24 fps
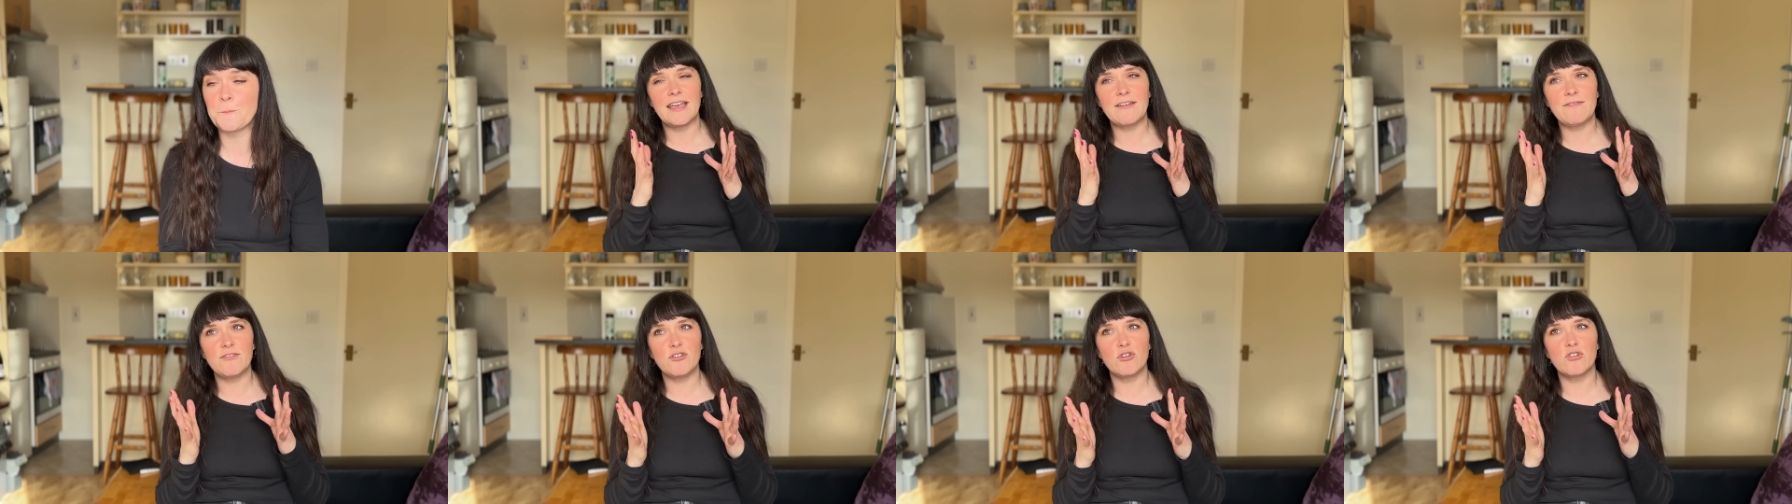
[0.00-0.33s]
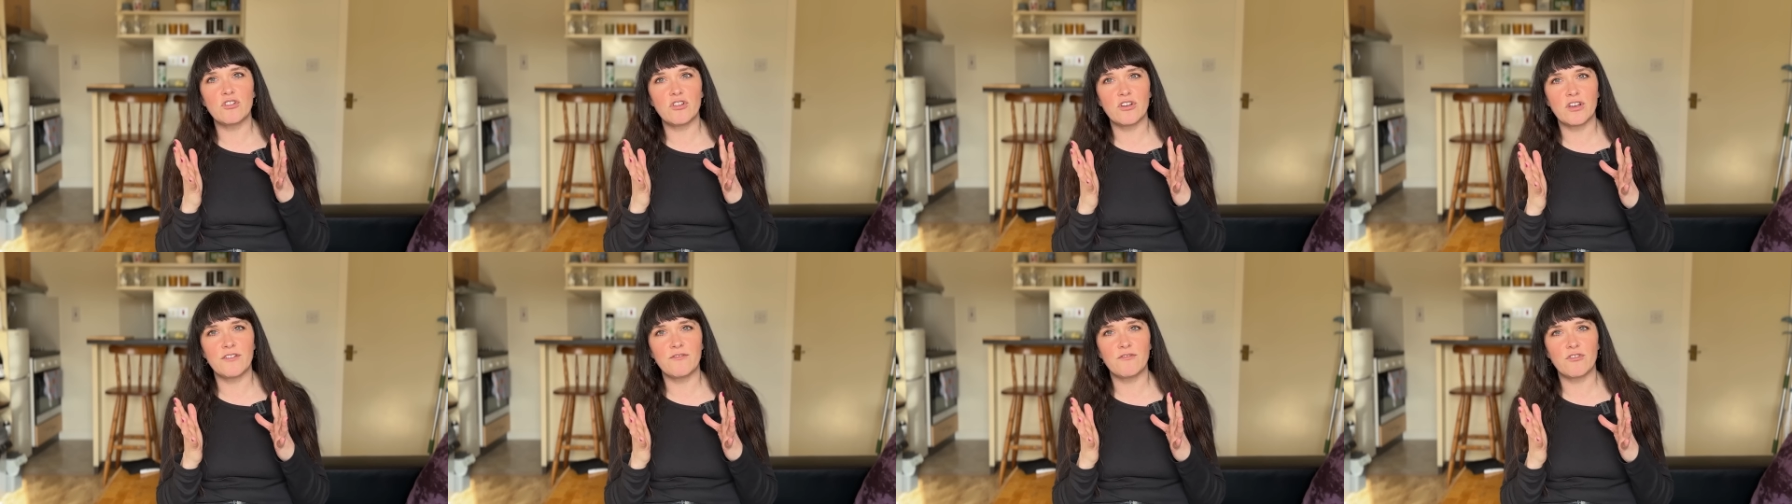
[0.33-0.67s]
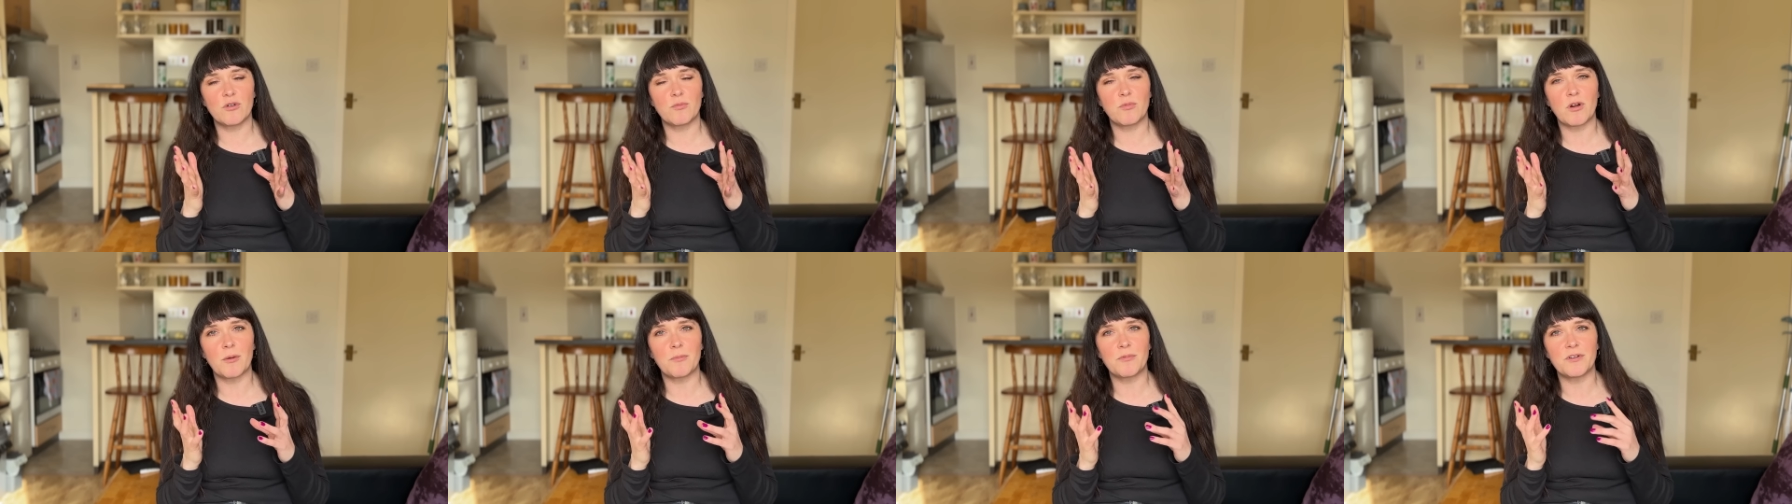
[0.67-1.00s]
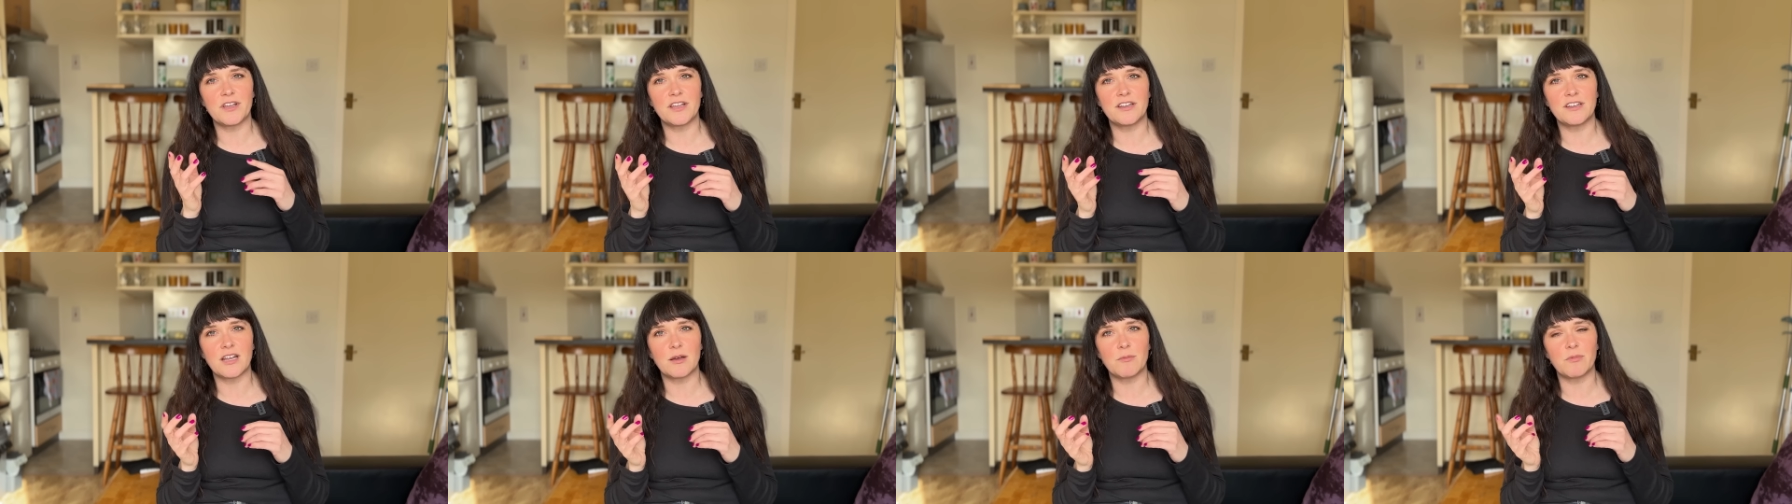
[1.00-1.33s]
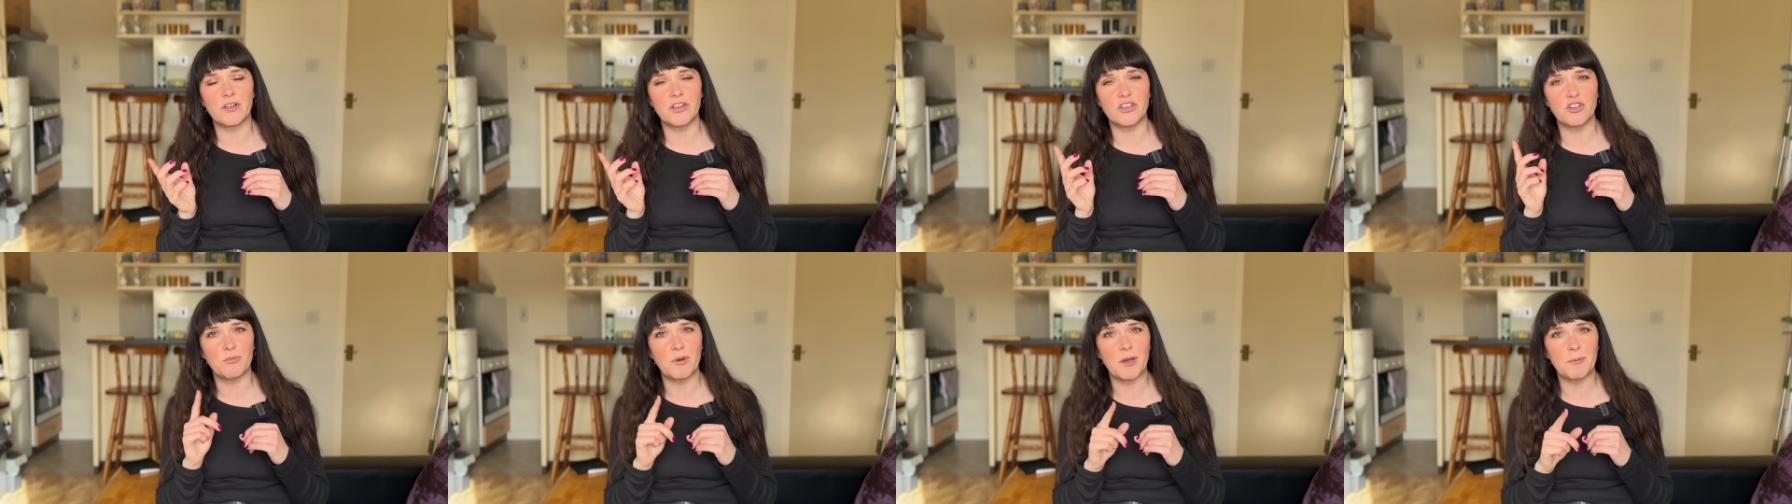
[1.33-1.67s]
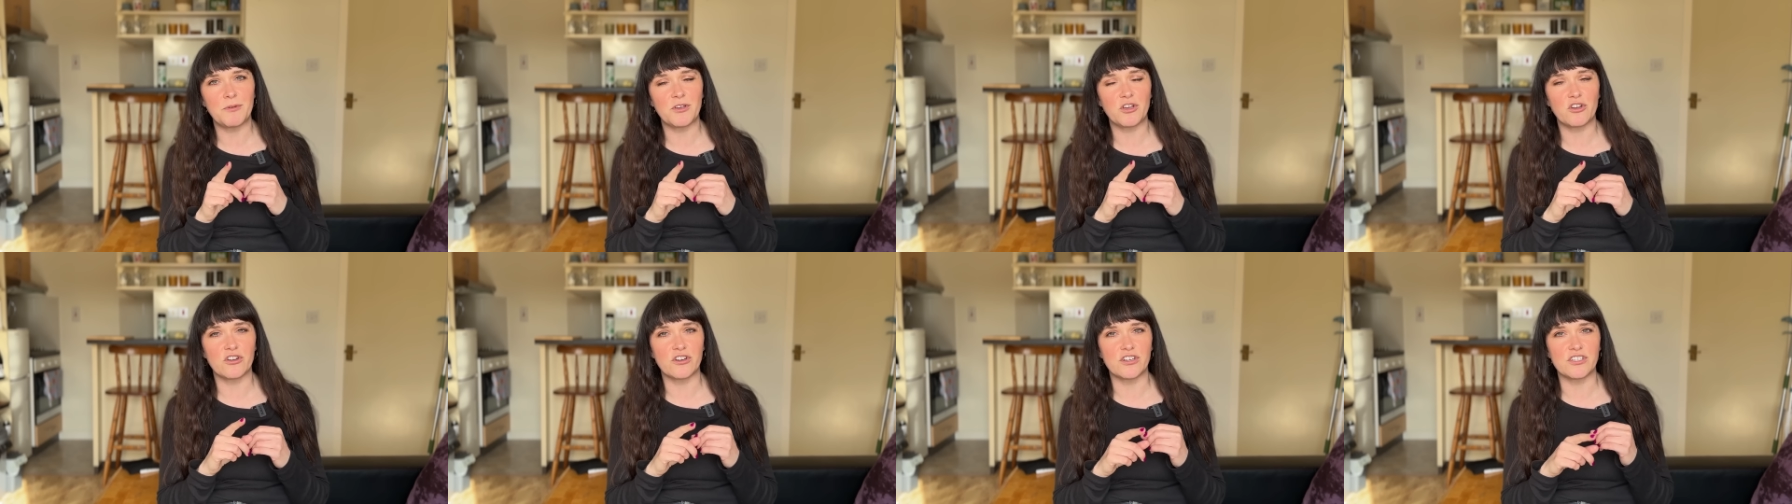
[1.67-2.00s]
If you're looking for a property in Dublin, you might
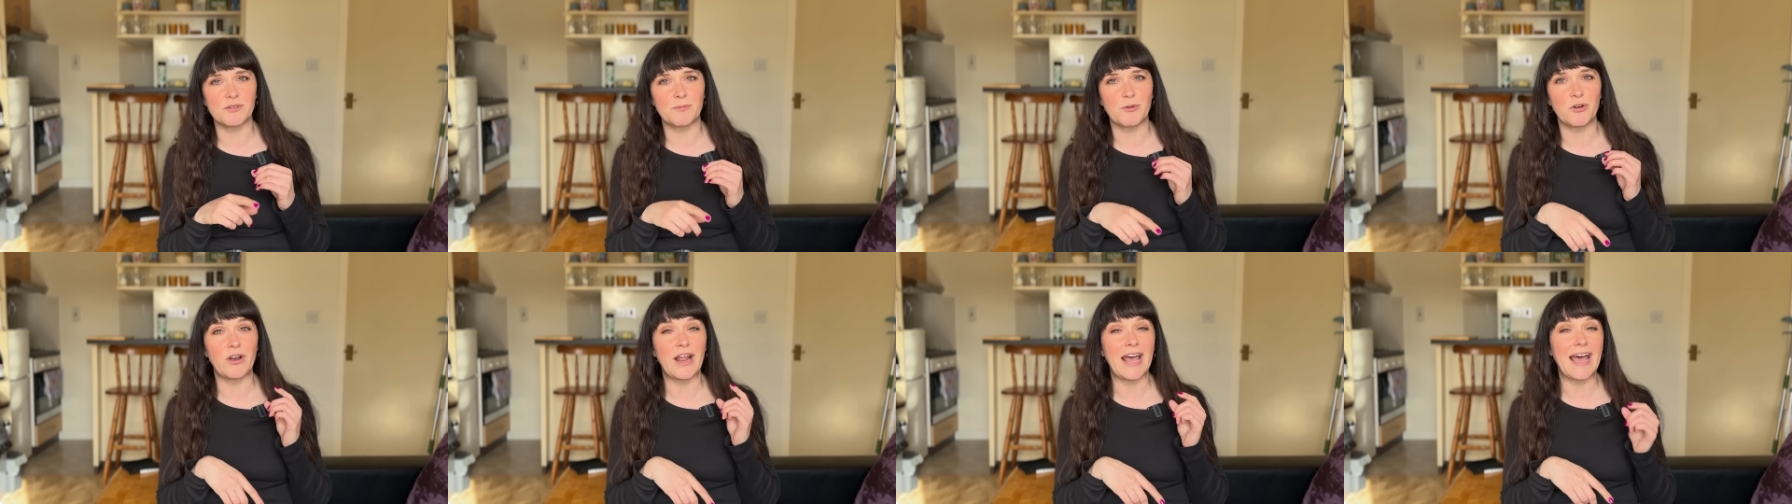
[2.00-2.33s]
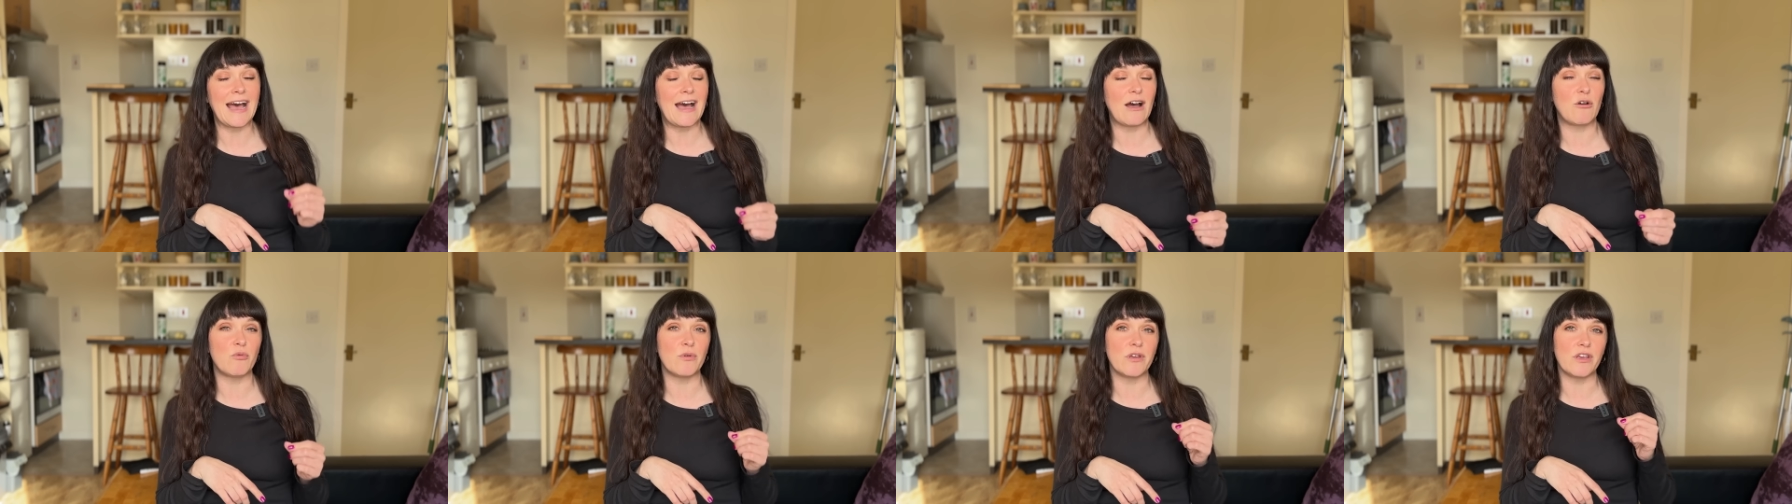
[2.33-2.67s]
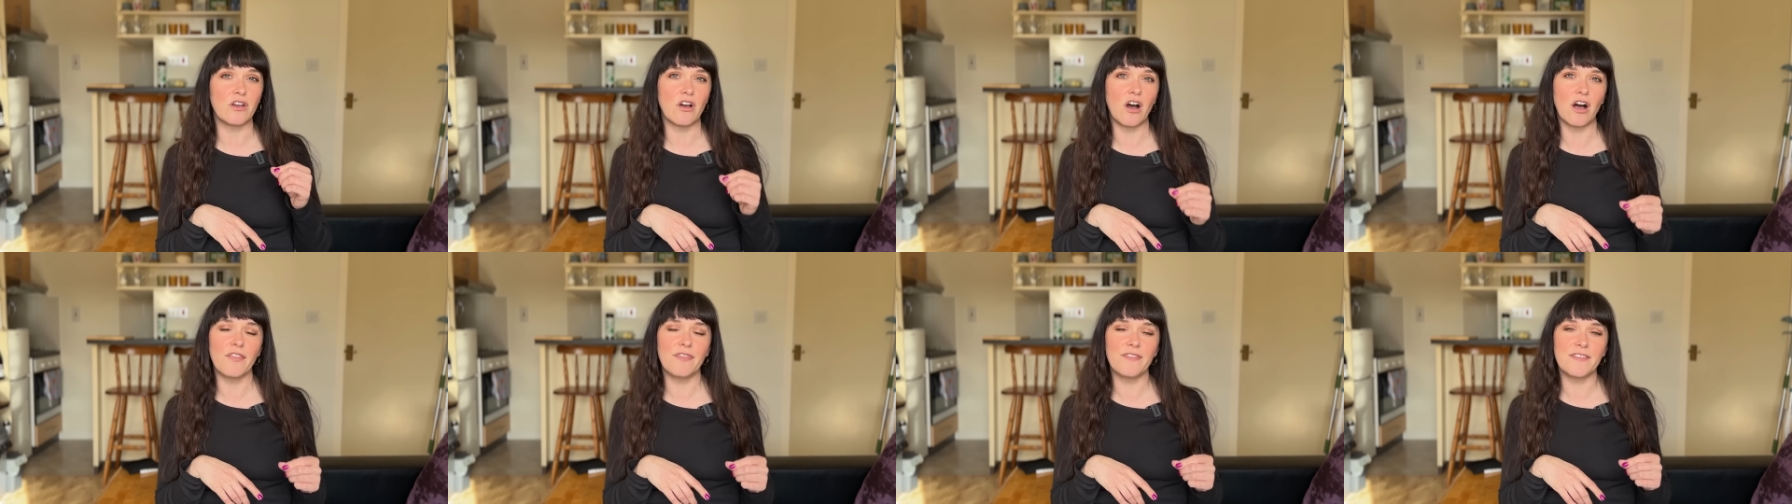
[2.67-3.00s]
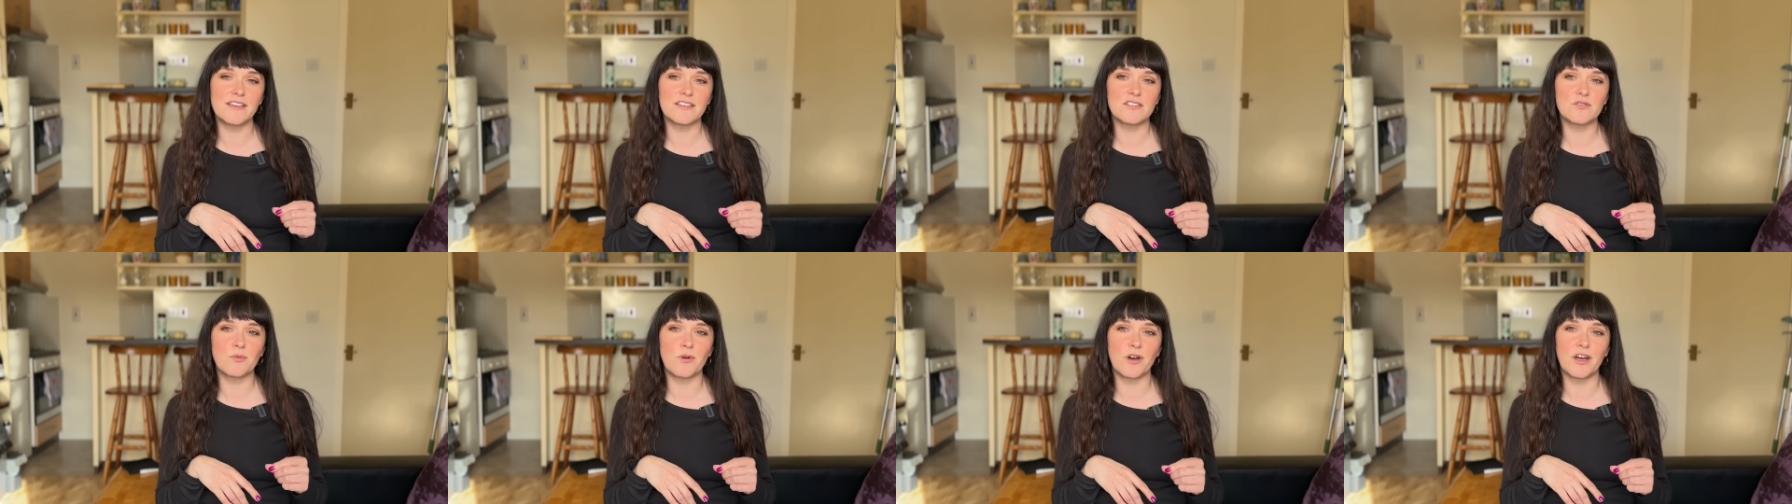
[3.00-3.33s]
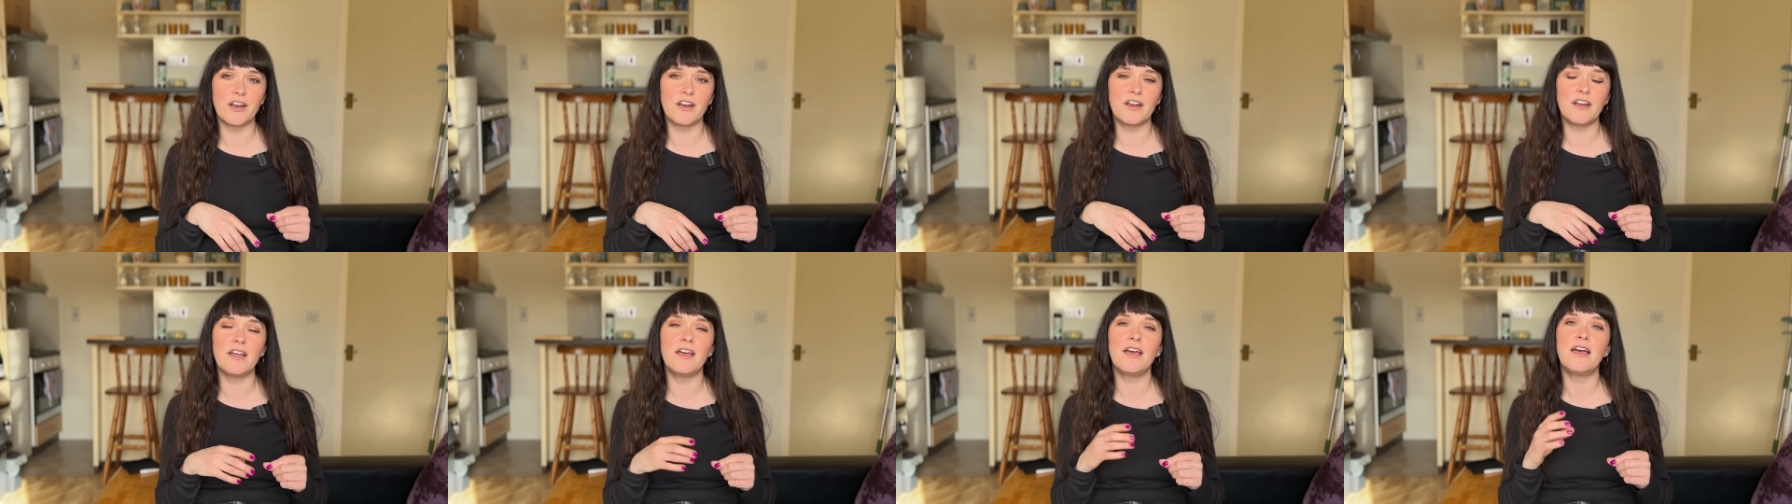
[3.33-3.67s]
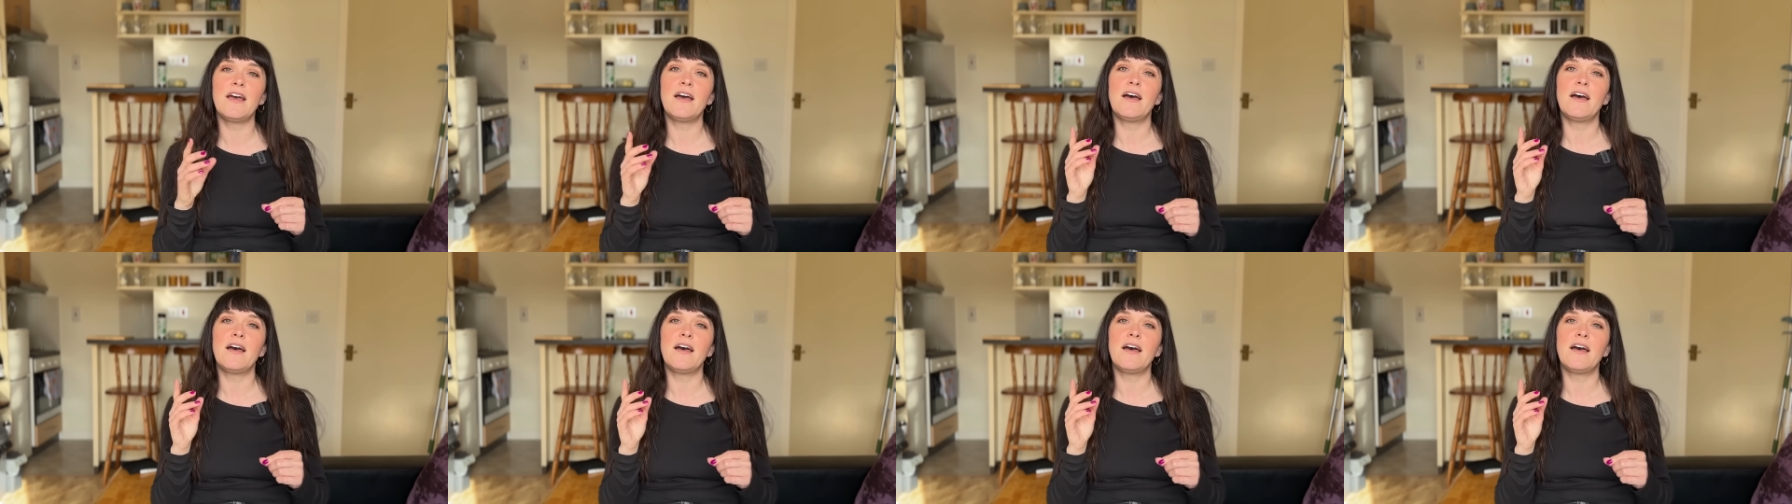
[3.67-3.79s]
be curious about how we got this one.